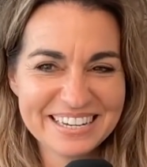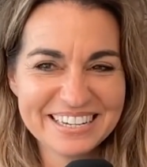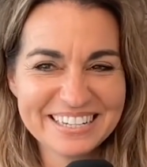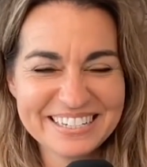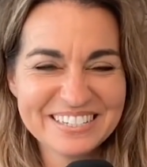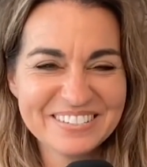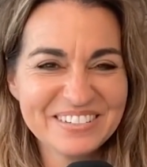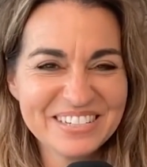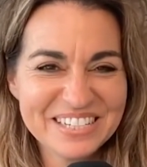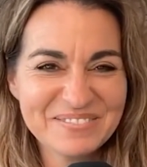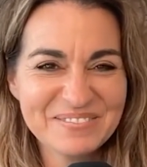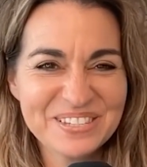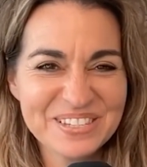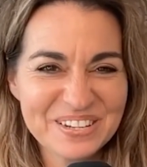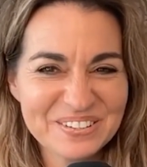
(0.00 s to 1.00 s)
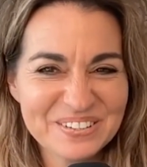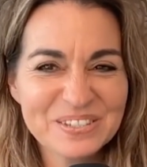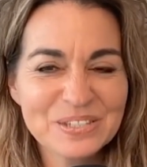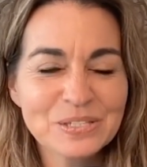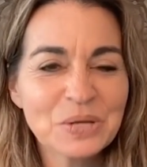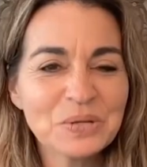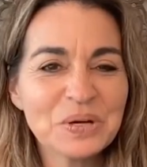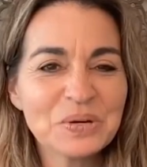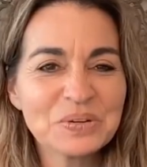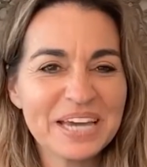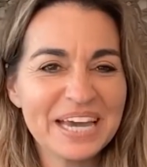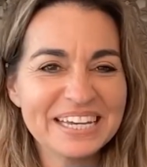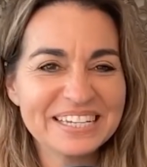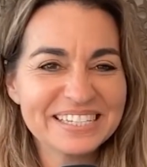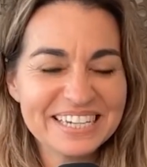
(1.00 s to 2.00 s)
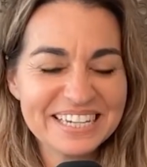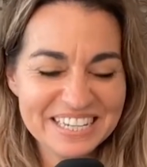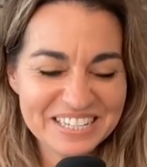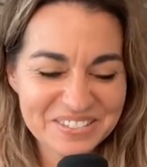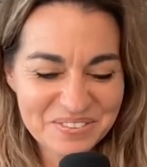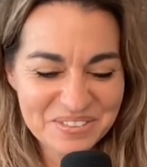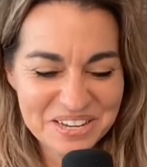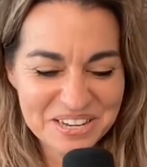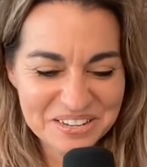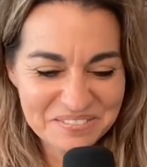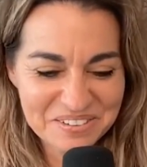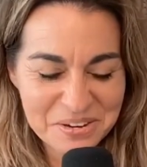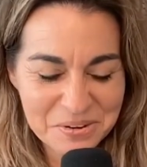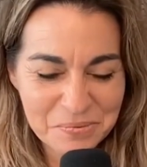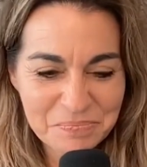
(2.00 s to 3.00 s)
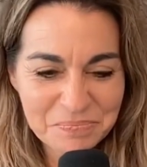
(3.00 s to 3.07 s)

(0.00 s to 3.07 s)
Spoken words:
and doing some solo casts, I guess, with all of you.